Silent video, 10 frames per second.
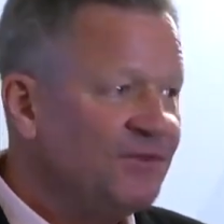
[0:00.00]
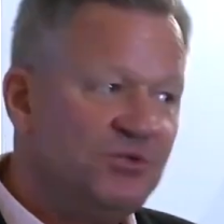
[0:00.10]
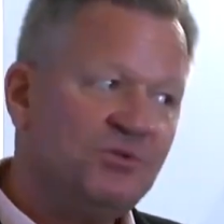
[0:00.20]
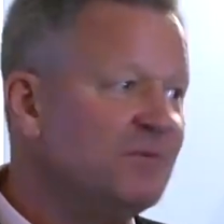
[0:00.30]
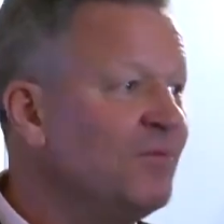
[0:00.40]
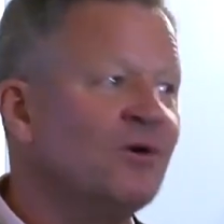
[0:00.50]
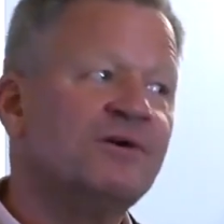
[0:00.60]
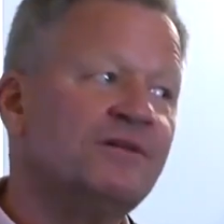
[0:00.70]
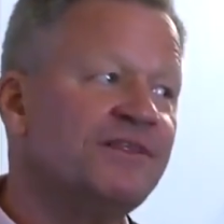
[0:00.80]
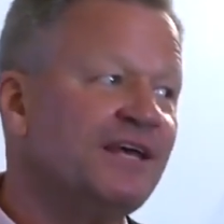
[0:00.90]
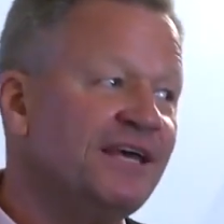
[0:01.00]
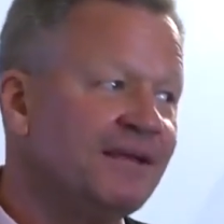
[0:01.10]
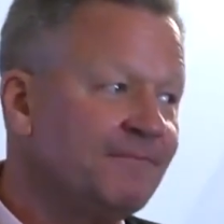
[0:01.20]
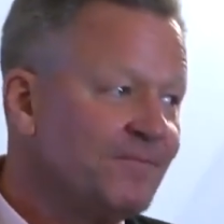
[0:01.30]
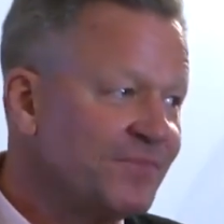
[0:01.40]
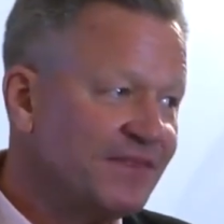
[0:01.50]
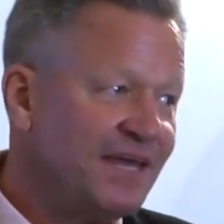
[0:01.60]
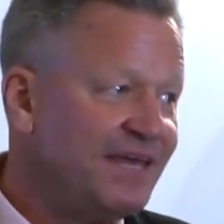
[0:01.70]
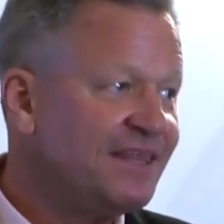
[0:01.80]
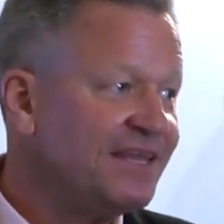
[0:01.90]
do the moral thing
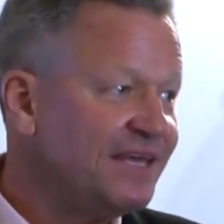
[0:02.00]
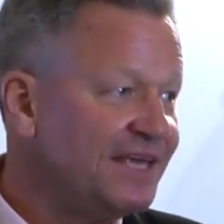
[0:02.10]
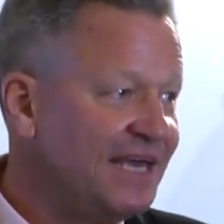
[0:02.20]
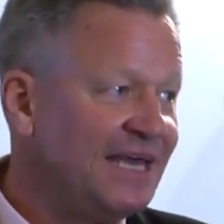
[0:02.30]
they think,